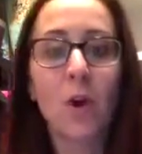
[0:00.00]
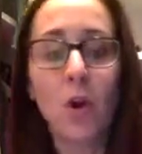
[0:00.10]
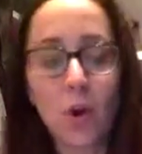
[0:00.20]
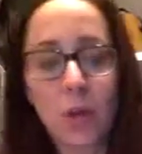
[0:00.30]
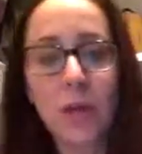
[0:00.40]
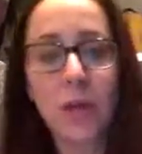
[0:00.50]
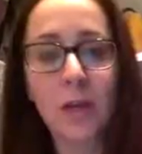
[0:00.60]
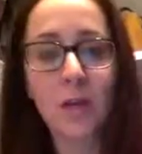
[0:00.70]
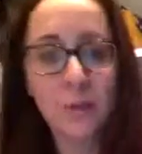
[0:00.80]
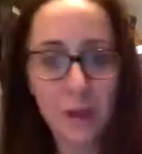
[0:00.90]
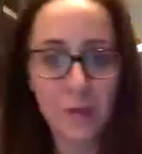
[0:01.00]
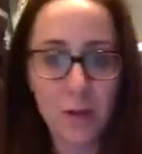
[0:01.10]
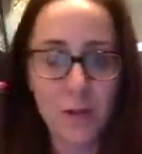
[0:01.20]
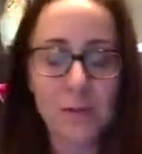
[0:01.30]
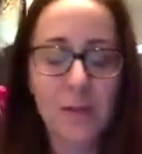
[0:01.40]
early
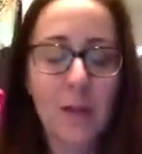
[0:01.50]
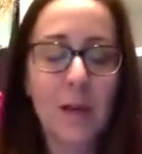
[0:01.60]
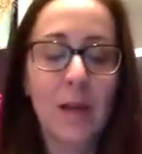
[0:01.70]
favorites.